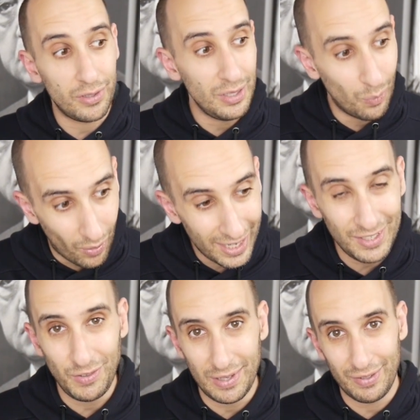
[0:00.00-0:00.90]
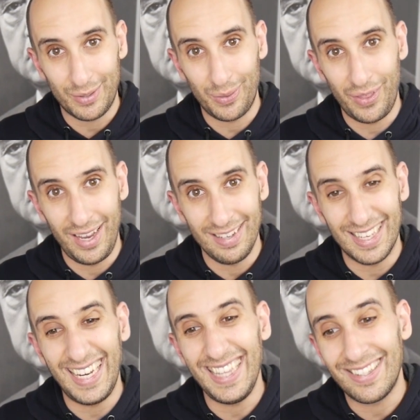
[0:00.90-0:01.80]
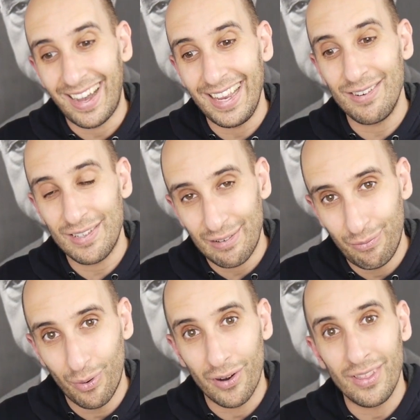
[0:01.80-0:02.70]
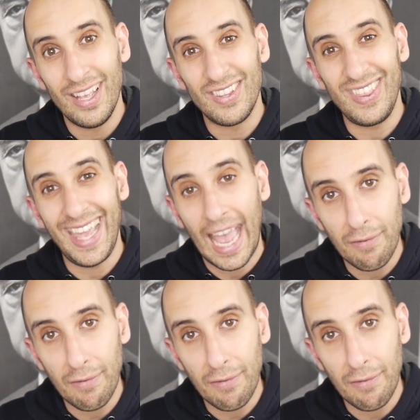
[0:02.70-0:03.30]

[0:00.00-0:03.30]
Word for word: So you want to do difficult things and then tie your self-worth to the